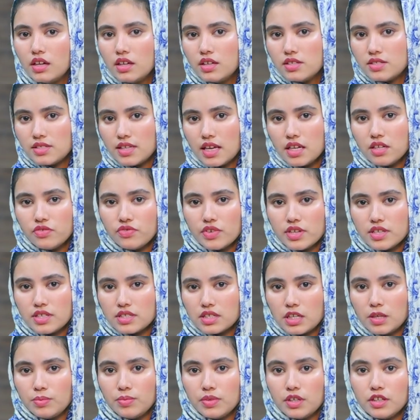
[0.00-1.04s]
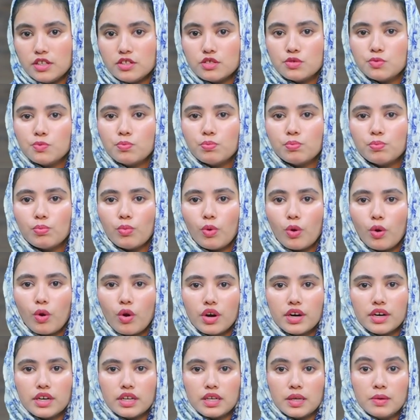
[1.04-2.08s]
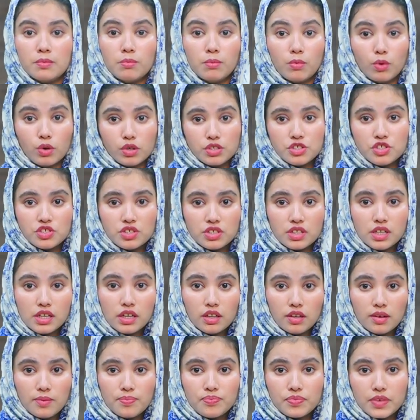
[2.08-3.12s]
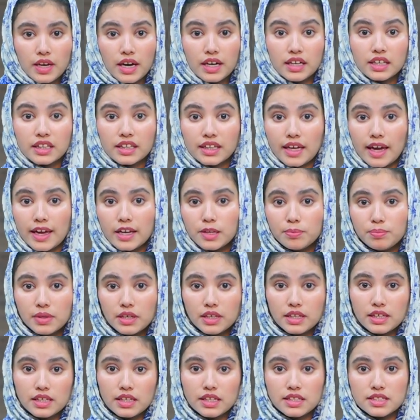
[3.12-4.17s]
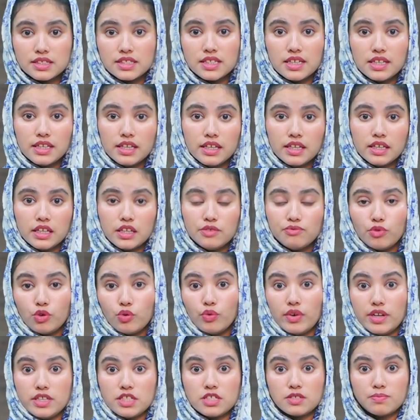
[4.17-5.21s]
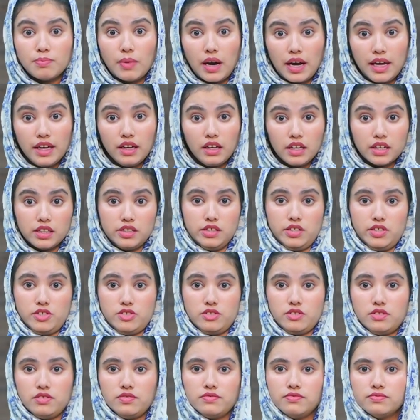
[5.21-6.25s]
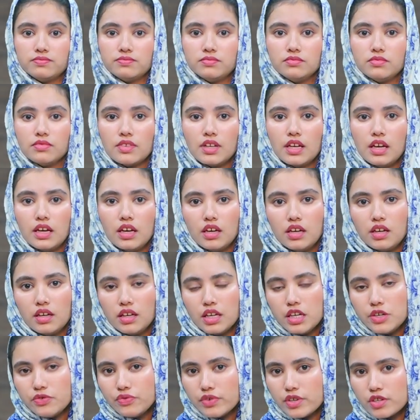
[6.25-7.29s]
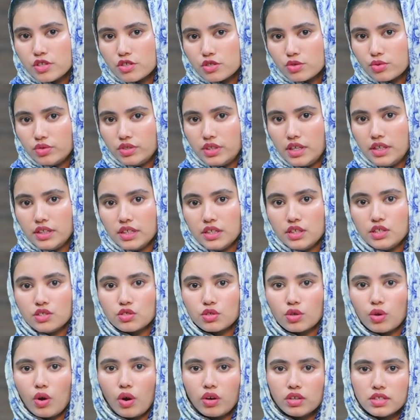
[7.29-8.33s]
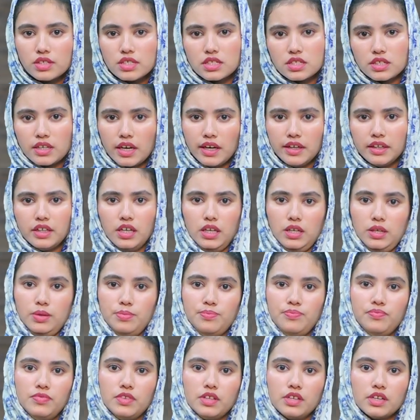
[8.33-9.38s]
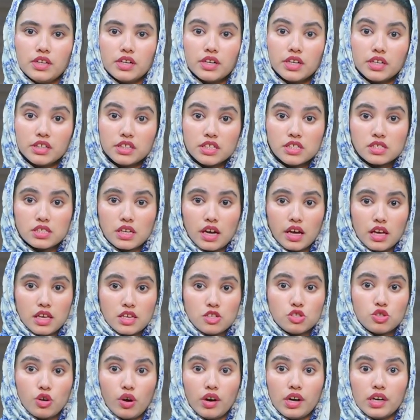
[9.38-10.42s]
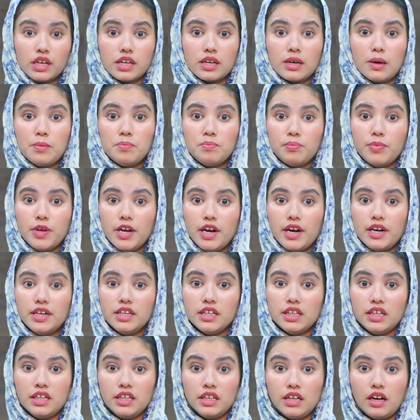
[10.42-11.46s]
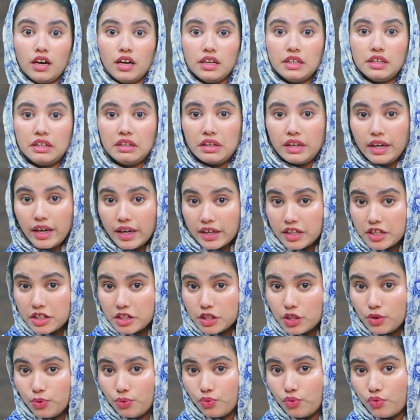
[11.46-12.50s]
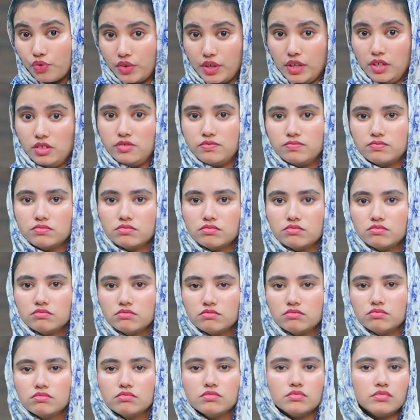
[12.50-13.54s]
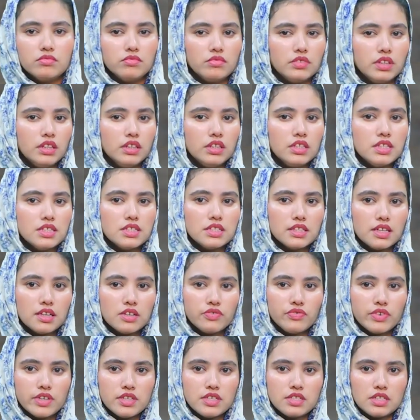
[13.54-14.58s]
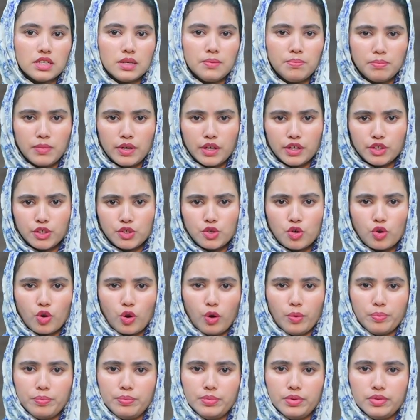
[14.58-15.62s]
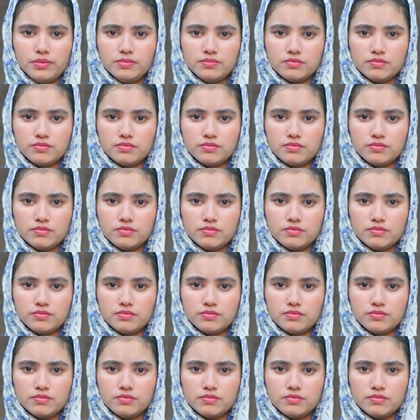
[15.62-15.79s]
Self-esteem is more emotional and can be easily influenced by others. If a student is constantly criticized or compared in a negative way, their self-esteem may drop,